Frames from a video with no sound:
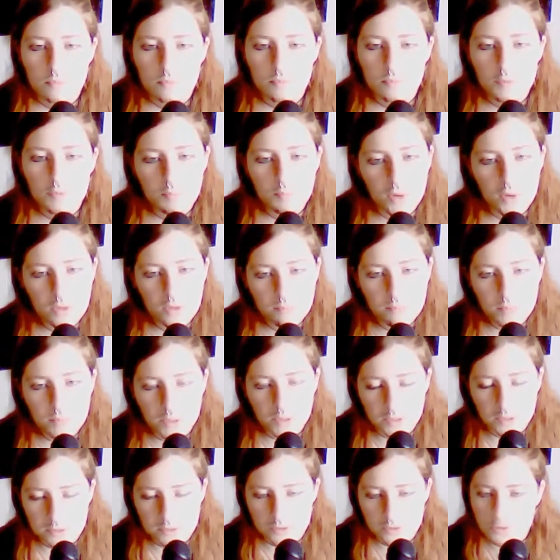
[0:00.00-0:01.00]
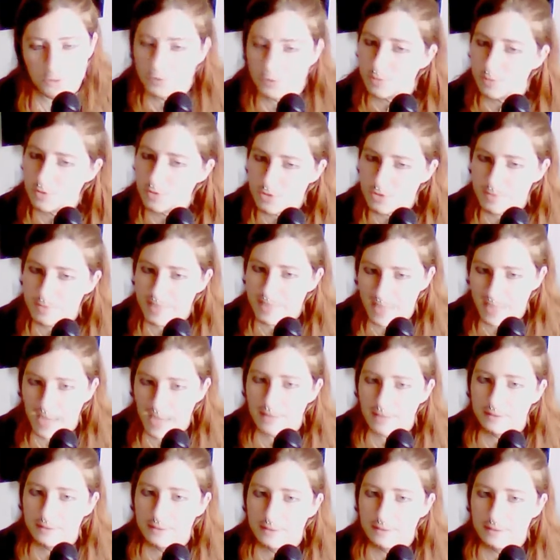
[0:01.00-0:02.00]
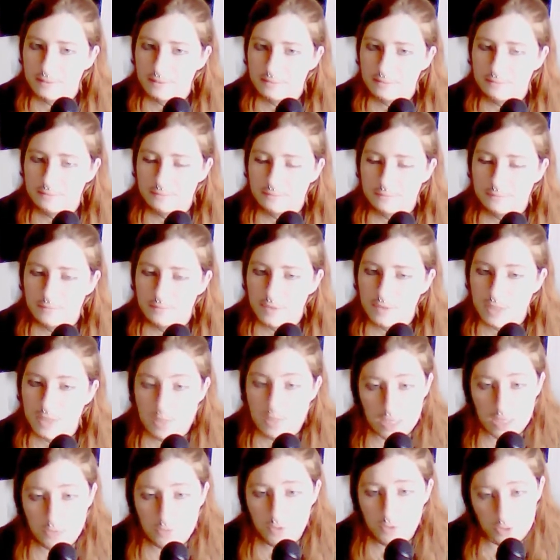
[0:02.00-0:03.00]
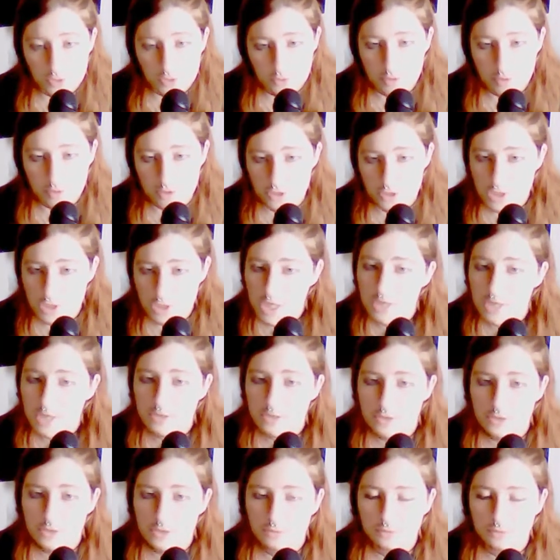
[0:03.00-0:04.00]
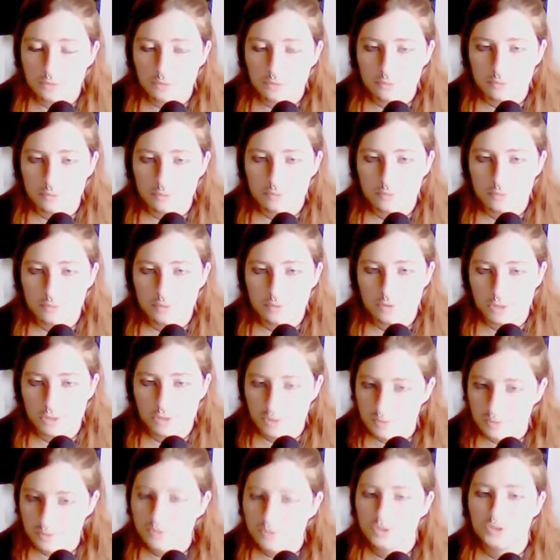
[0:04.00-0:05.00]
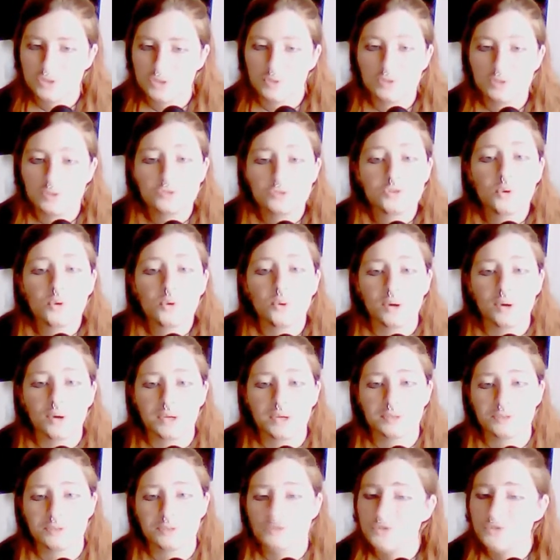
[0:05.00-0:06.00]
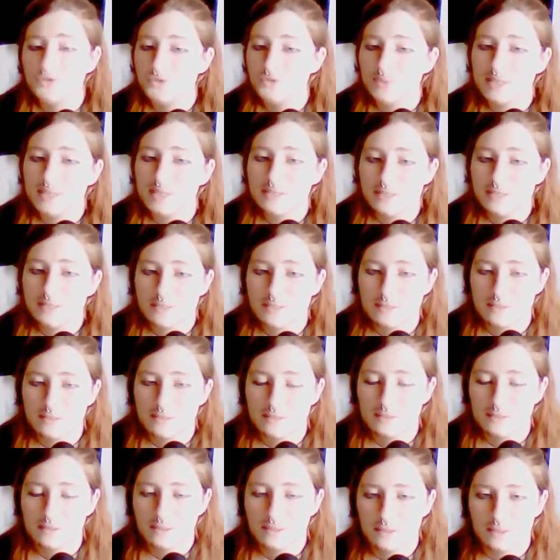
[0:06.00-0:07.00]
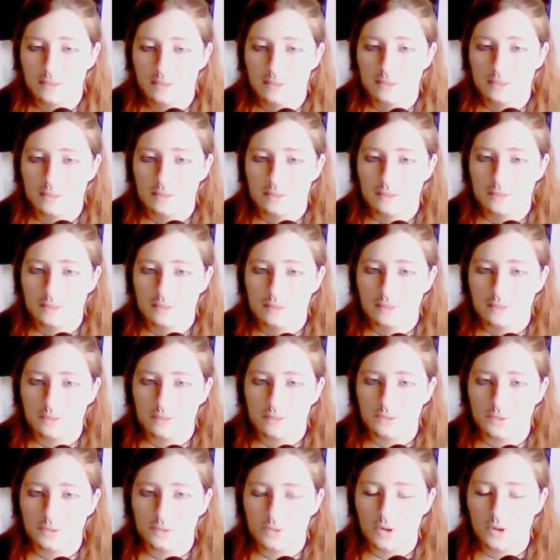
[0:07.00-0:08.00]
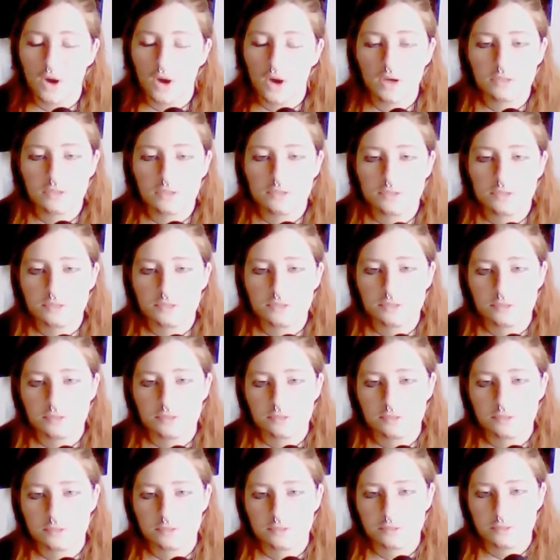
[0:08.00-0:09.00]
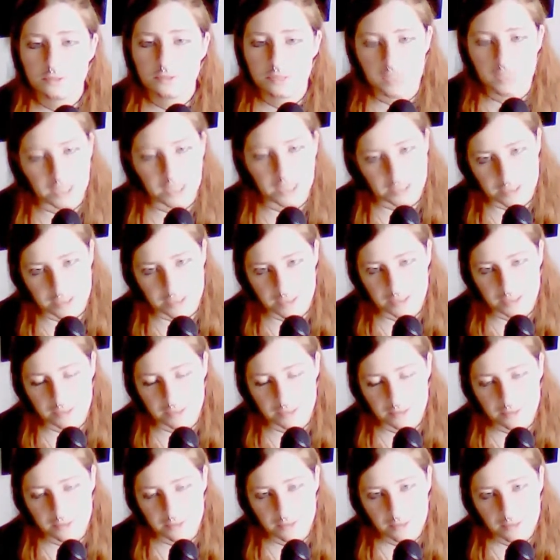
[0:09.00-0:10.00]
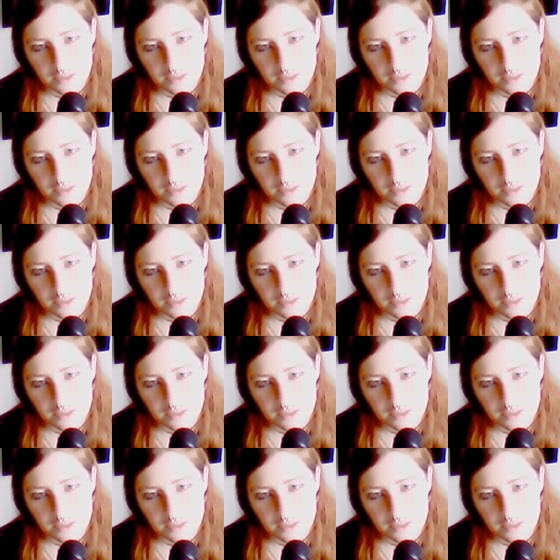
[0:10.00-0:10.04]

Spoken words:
The bonbons are supposed to be candy, because that's what you're supposed to share as children. Children should enjoy their sweets, not nicotine.